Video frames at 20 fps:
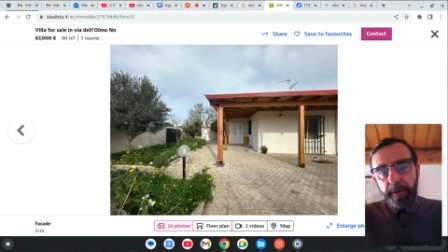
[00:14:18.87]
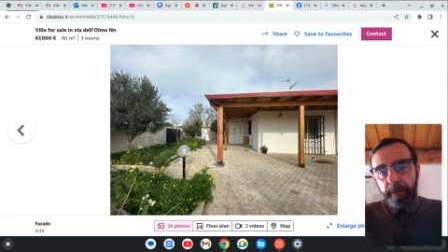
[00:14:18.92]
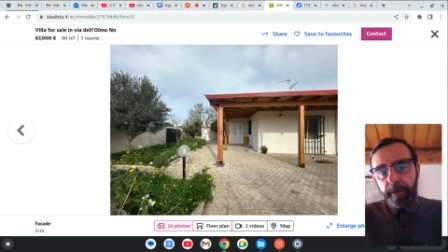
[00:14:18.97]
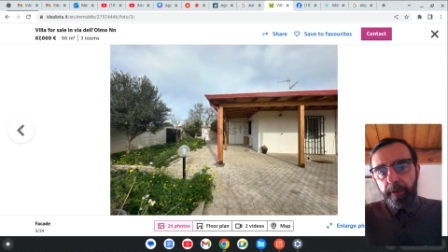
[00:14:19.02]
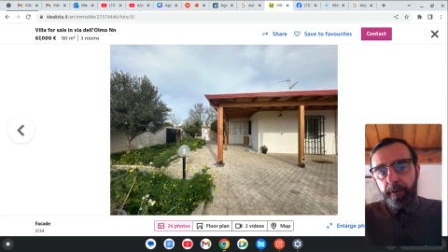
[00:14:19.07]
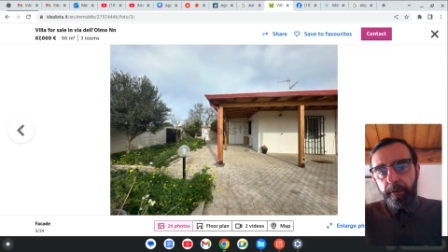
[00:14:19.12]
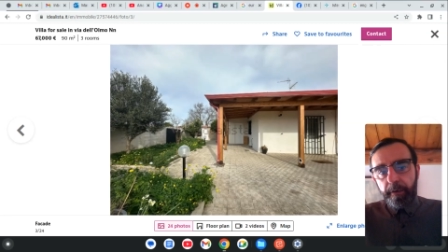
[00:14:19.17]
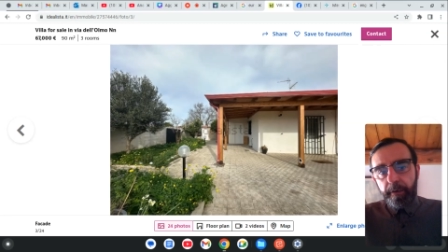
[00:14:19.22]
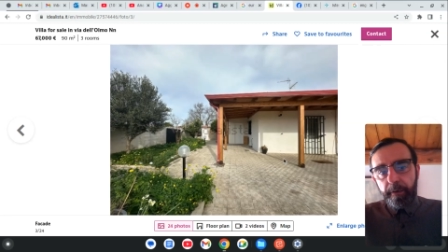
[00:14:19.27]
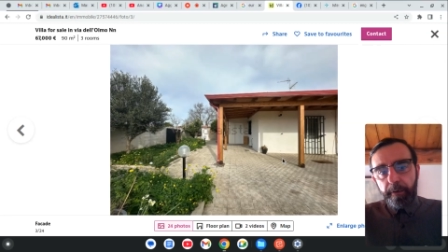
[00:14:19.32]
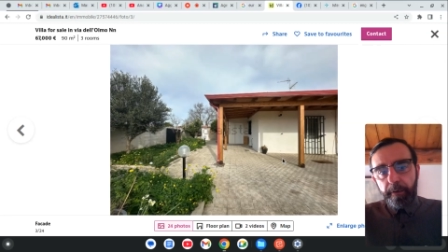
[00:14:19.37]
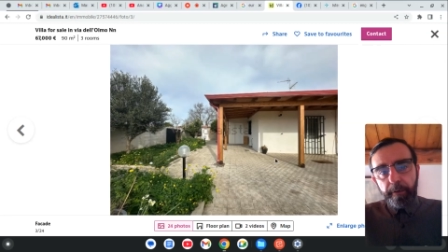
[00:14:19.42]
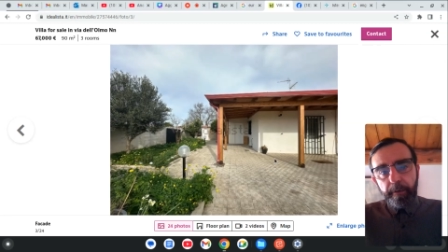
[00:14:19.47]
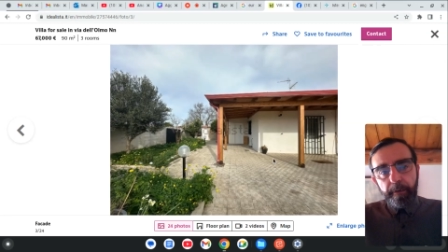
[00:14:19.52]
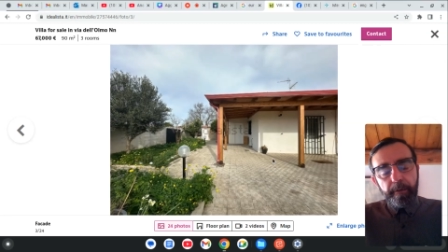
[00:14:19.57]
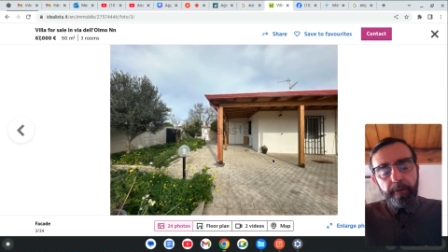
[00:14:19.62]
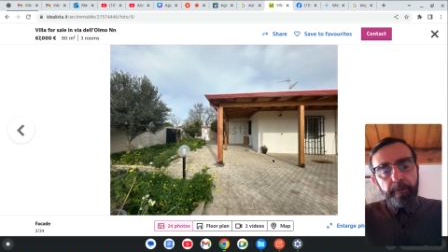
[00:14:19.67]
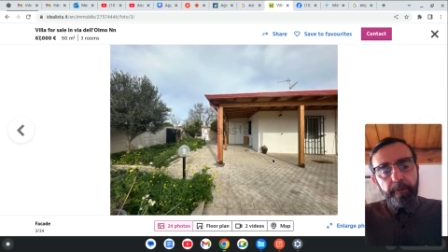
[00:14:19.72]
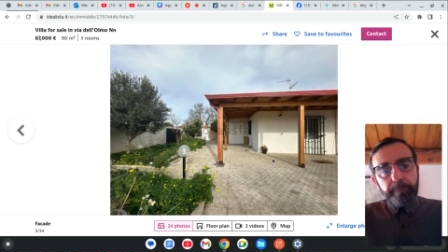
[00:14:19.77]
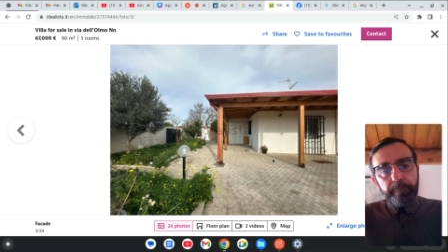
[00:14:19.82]

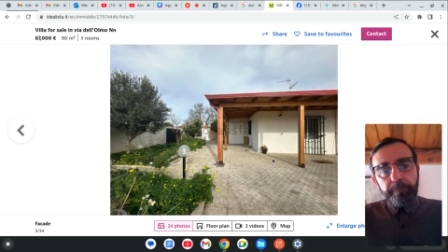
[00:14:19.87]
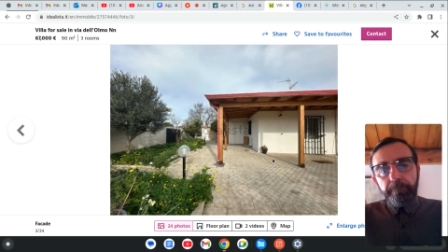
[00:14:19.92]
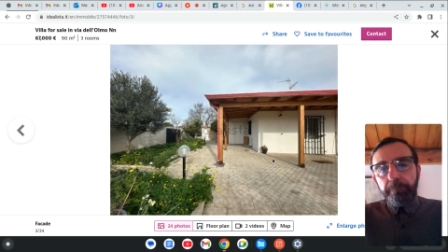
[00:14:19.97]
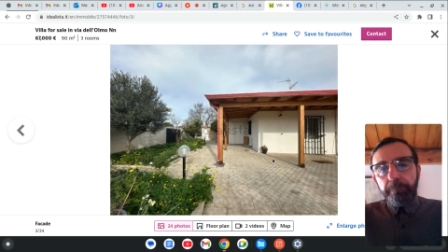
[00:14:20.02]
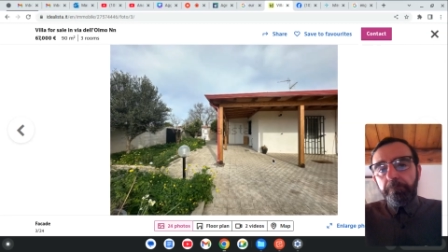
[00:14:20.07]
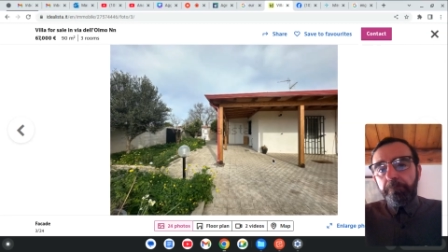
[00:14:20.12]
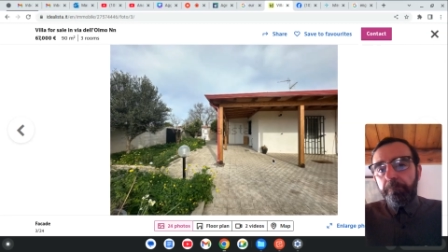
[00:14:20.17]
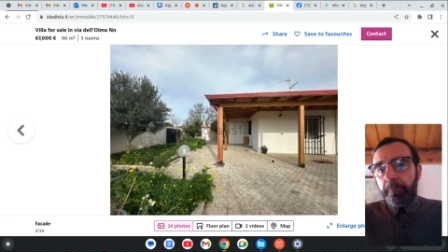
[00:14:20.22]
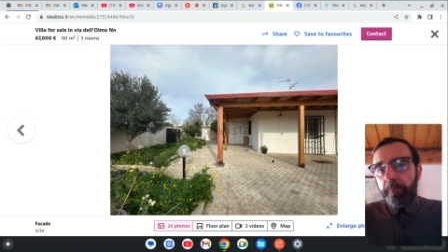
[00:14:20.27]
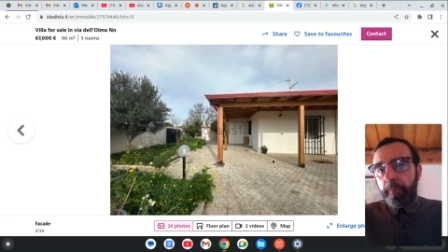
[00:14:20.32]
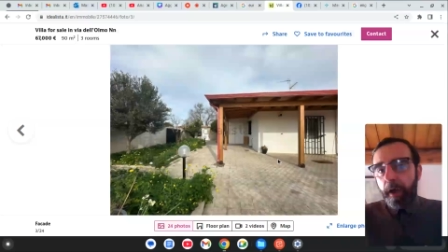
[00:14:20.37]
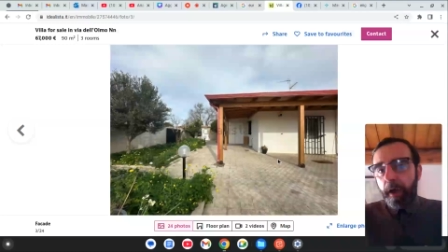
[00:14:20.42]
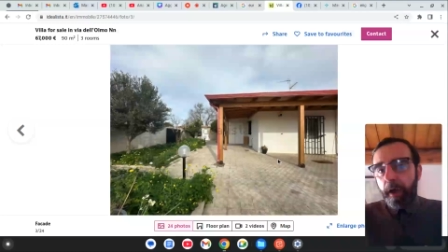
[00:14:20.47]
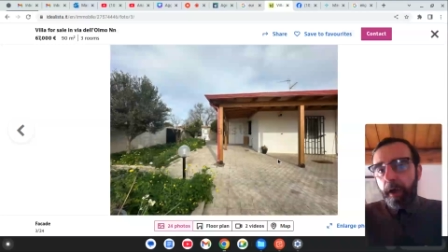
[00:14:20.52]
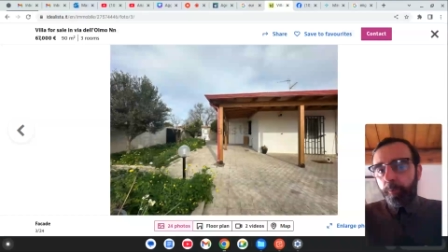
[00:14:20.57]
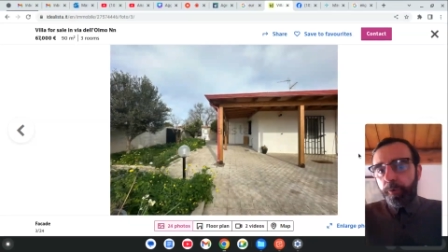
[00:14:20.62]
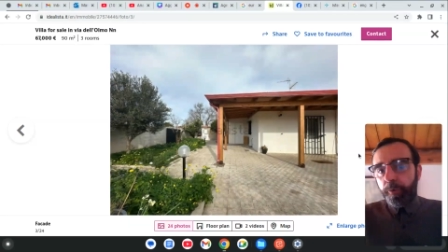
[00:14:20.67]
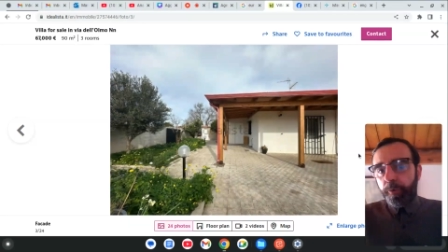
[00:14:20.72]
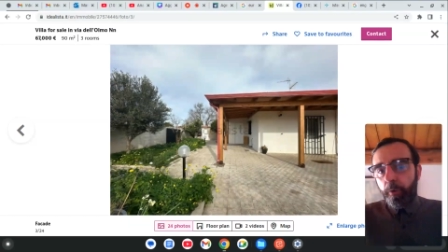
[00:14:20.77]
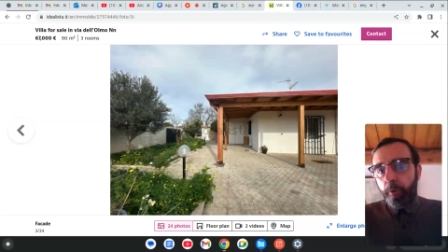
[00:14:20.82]
uh,
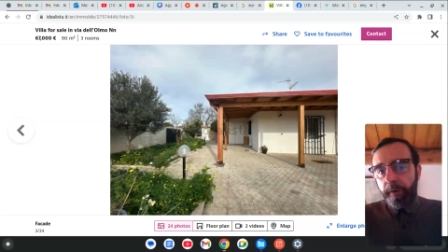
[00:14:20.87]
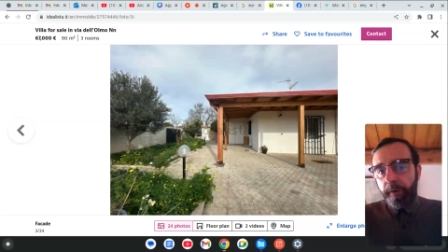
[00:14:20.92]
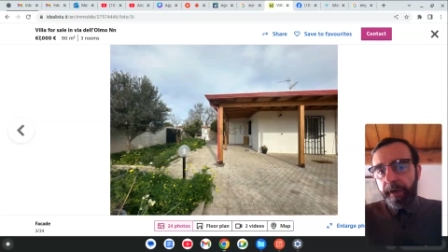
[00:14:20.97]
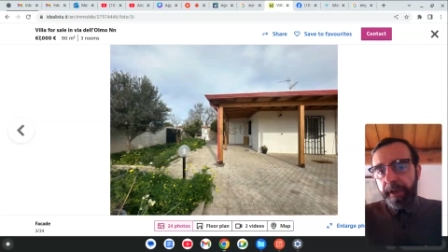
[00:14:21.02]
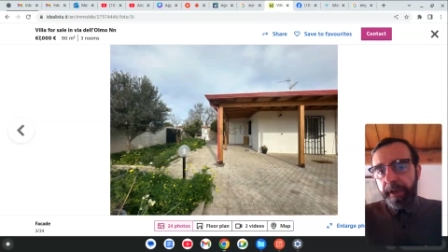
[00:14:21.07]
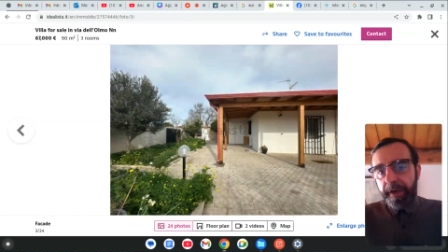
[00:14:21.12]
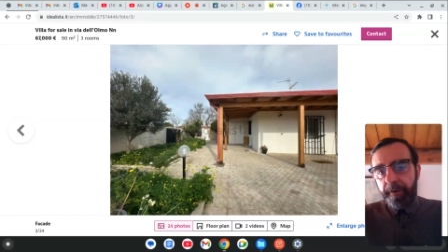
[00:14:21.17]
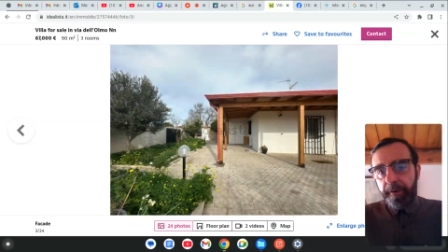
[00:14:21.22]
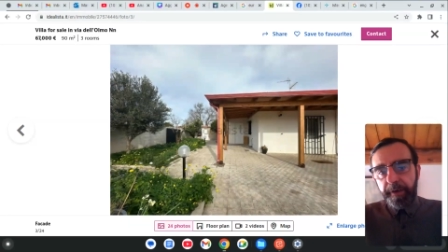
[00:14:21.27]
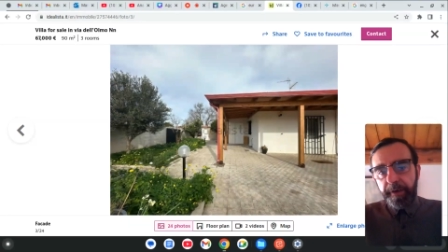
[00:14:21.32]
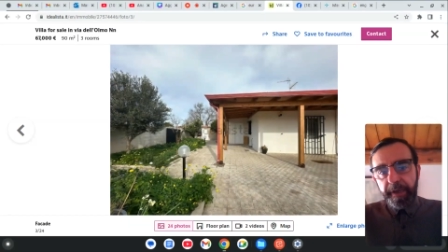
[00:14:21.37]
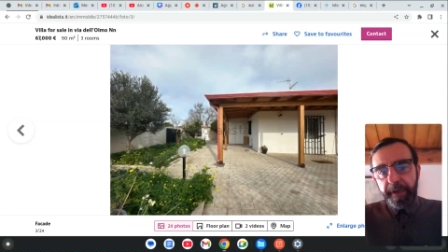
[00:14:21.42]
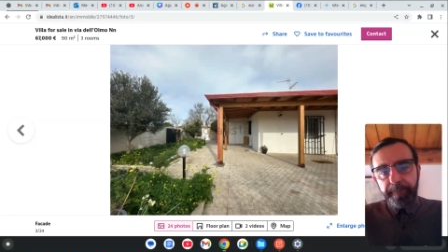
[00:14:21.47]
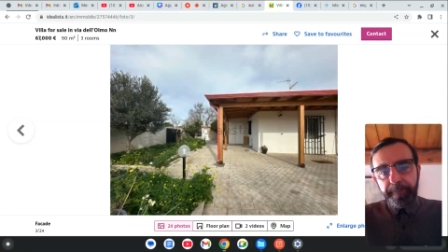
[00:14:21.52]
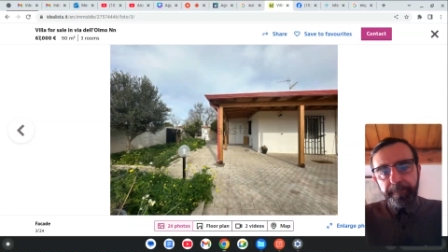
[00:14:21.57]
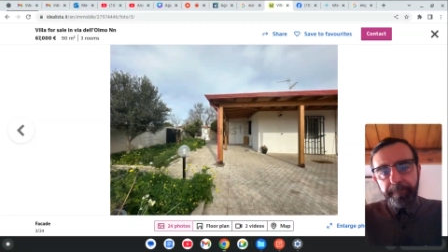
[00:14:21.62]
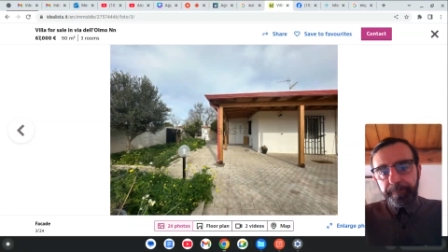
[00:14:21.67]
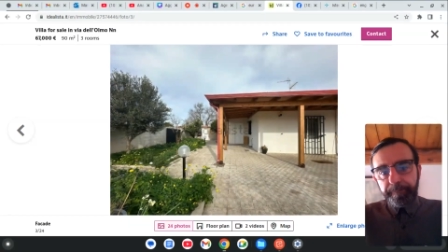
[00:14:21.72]
outdoor area.